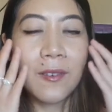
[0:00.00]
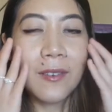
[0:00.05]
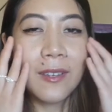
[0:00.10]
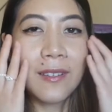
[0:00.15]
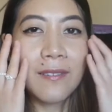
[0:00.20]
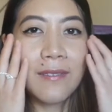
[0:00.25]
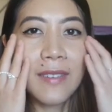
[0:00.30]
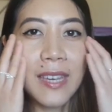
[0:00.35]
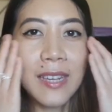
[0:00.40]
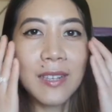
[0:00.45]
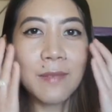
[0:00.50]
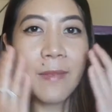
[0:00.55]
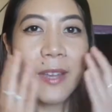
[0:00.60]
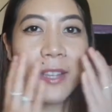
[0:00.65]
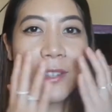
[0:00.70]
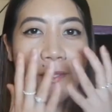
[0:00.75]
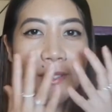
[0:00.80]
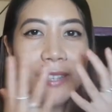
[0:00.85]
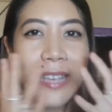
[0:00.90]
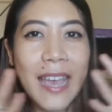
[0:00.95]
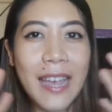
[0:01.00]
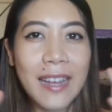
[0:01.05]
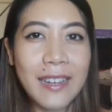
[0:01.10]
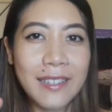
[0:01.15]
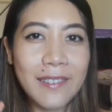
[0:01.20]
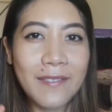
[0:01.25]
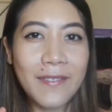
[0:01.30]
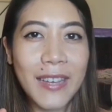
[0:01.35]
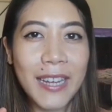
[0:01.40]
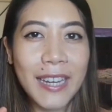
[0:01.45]
all of these muscles are
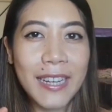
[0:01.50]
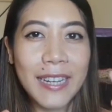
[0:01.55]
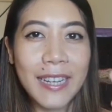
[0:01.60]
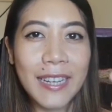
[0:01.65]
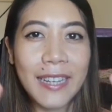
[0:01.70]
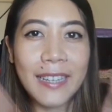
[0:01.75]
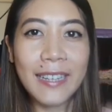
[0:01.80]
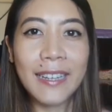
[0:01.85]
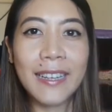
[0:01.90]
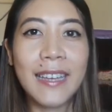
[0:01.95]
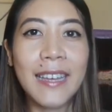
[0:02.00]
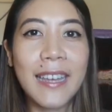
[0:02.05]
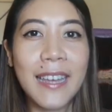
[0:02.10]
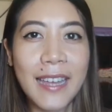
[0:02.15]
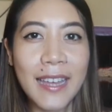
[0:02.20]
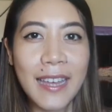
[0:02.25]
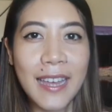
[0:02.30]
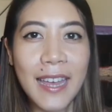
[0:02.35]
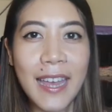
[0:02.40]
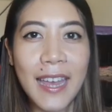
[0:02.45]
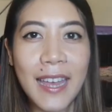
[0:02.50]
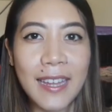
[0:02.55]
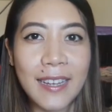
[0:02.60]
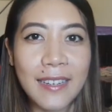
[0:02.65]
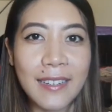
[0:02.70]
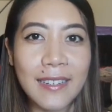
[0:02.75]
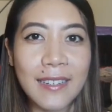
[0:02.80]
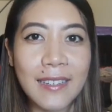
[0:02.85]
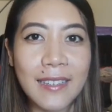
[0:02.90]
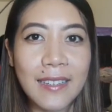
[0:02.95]
activating
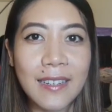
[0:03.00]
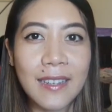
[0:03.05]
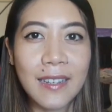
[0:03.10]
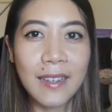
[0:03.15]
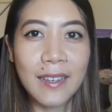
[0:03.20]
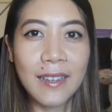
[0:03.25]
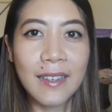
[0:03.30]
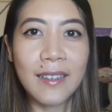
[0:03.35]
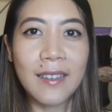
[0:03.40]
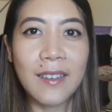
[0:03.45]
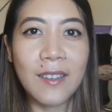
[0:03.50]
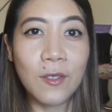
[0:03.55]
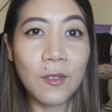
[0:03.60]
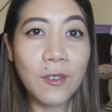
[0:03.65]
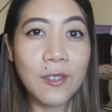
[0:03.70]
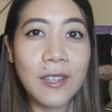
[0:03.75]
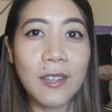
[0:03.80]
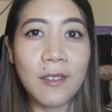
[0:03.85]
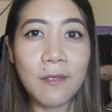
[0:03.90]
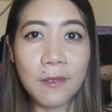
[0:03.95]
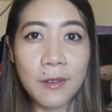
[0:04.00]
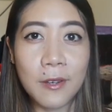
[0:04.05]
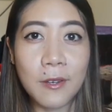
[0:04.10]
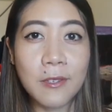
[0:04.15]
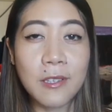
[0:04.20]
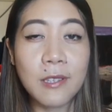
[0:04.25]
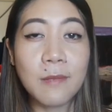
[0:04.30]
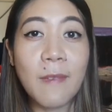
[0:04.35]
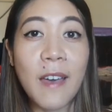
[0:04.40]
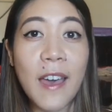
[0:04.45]
and it looks like a
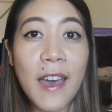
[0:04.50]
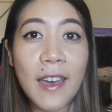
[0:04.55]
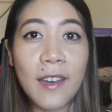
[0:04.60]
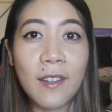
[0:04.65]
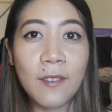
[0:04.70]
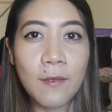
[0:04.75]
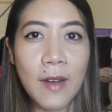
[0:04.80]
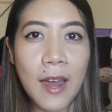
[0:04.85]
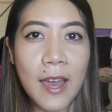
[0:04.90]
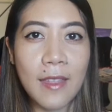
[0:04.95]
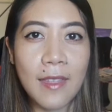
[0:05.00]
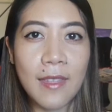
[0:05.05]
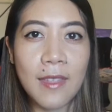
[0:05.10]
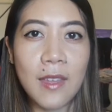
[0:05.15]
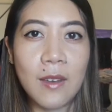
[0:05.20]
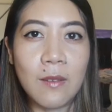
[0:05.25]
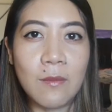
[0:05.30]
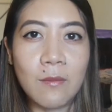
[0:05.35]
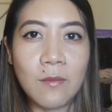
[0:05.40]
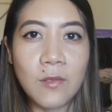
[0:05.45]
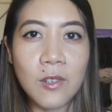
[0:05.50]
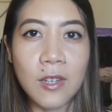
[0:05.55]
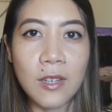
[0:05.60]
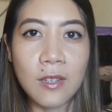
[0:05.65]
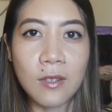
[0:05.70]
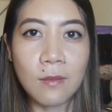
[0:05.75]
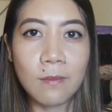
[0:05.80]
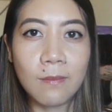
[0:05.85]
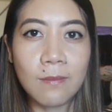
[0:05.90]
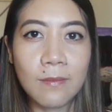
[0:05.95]
real smile rather than
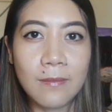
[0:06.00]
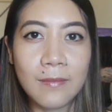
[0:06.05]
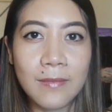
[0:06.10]
just